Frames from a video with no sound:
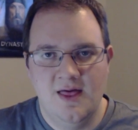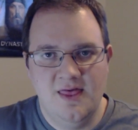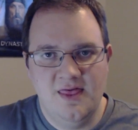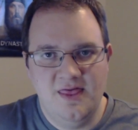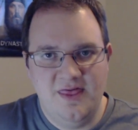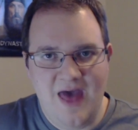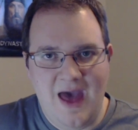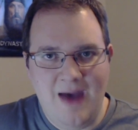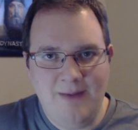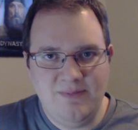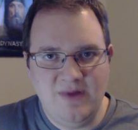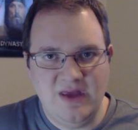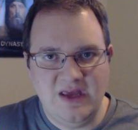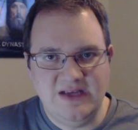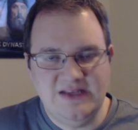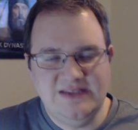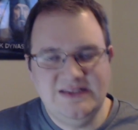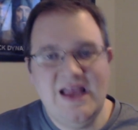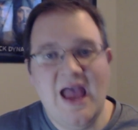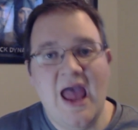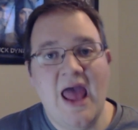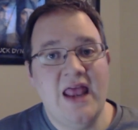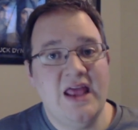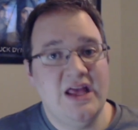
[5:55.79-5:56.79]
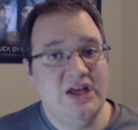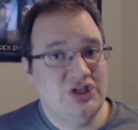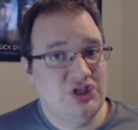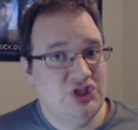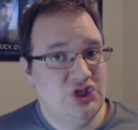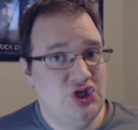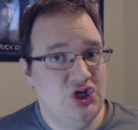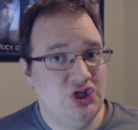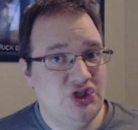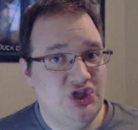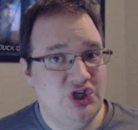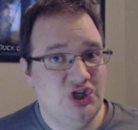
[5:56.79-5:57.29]
That being said, it's
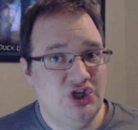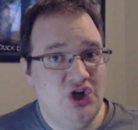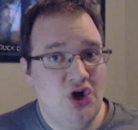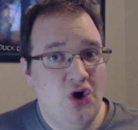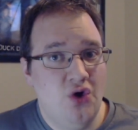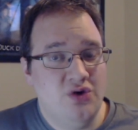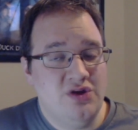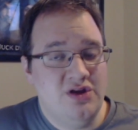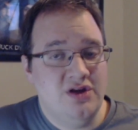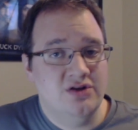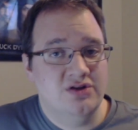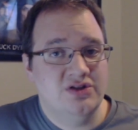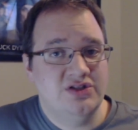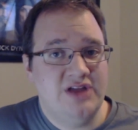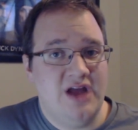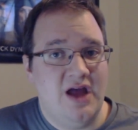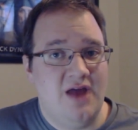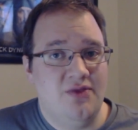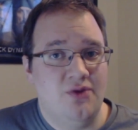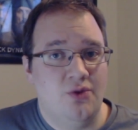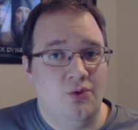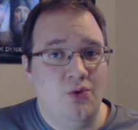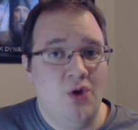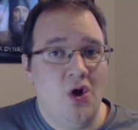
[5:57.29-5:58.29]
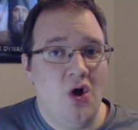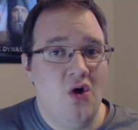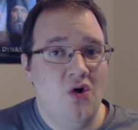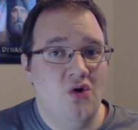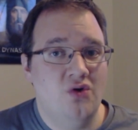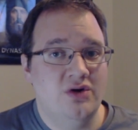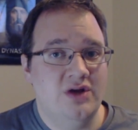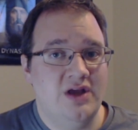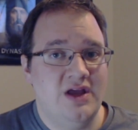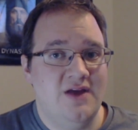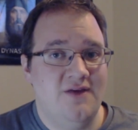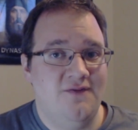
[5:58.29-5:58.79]
good to know years down the
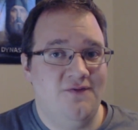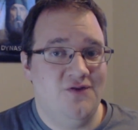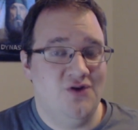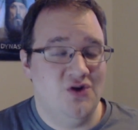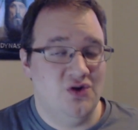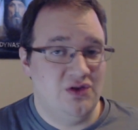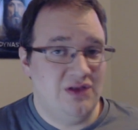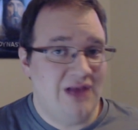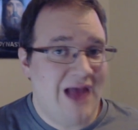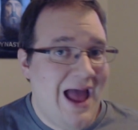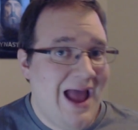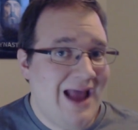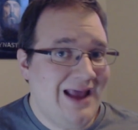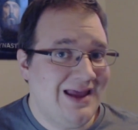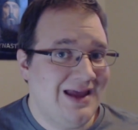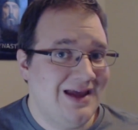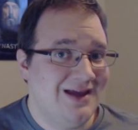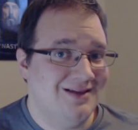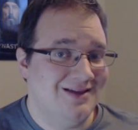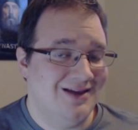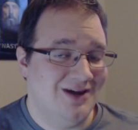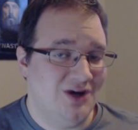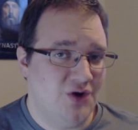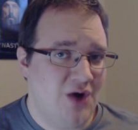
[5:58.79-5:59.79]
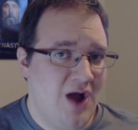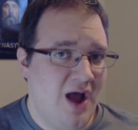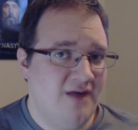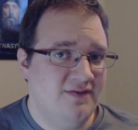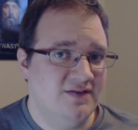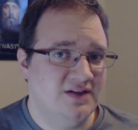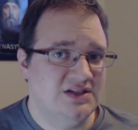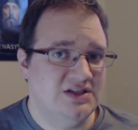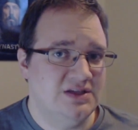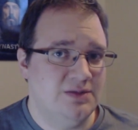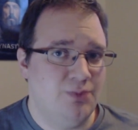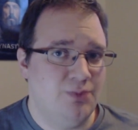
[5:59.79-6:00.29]
road if you're lacking in the graphics